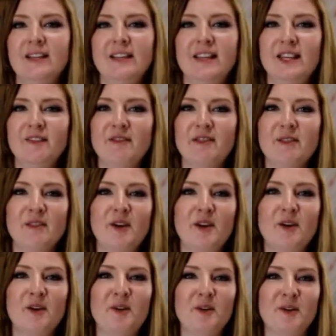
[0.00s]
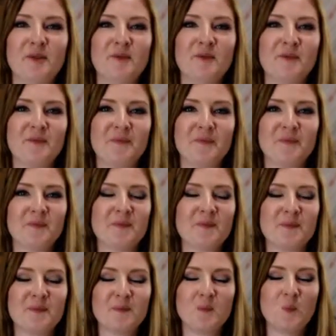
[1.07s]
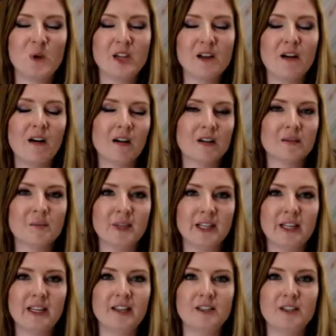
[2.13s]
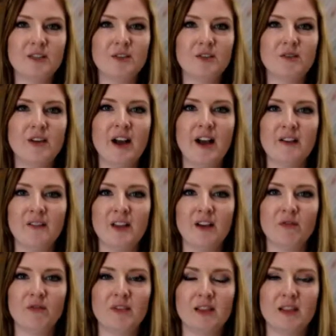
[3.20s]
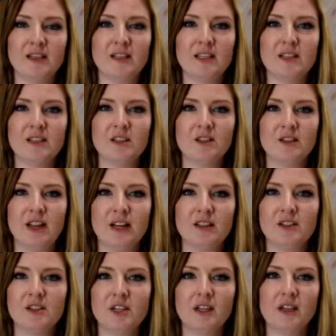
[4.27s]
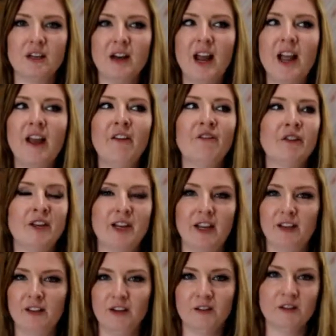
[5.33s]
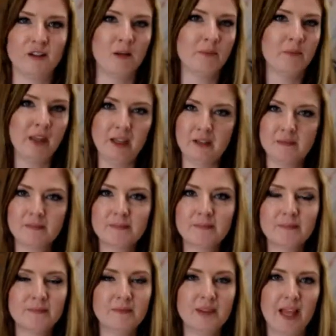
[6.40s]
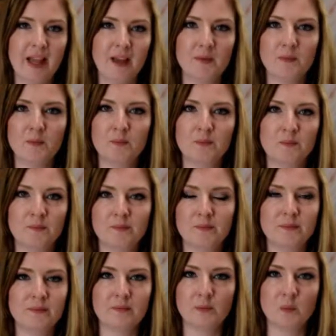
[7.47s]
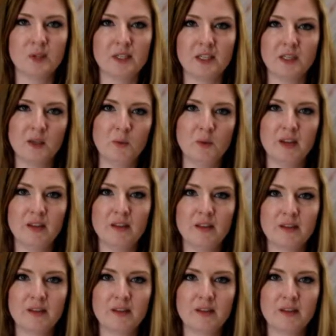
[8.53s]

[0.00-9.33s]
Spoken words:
even though we aren't planning to do the IVF with ICSI until next year. Every day there's something that we're dealing with.